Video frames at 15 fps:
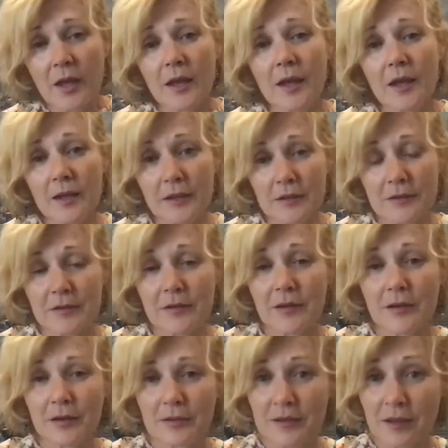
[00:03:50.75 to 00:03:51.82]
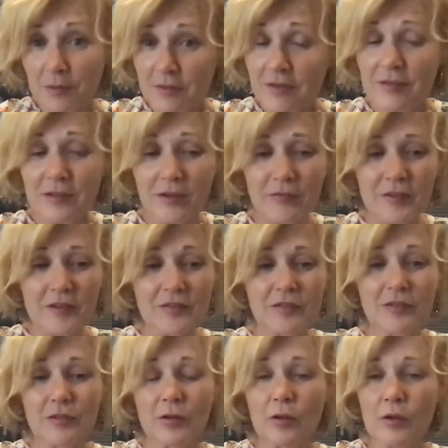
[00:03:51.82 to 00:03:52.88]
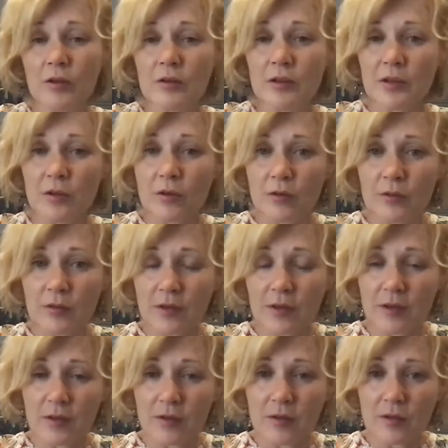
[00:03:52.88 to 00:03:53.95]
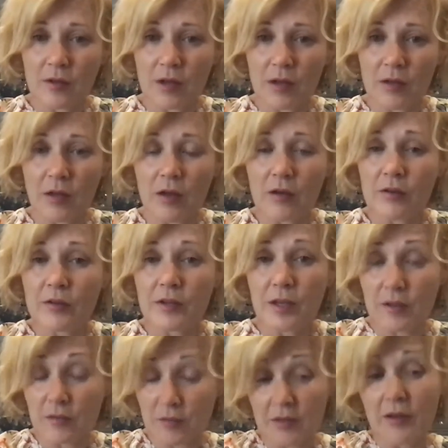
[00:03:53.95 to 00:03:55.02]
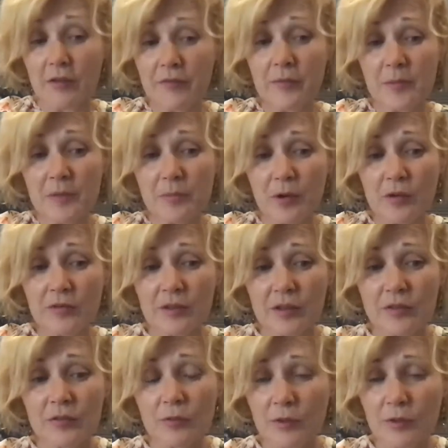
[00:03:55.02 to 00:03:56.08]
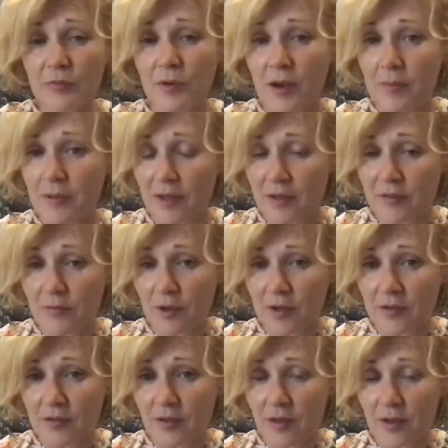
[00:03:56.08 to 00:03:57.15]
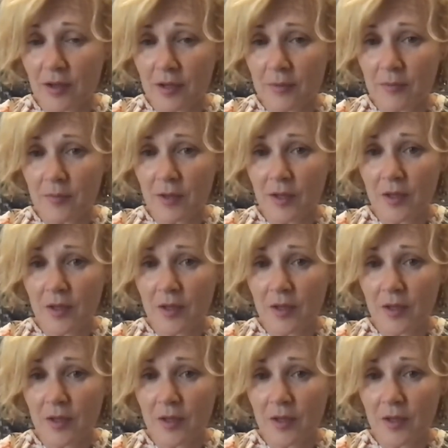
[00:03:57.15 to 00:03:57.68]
And that was a tough lesson to learn. A lot of gigs, and for me personally too, it's right place, right time.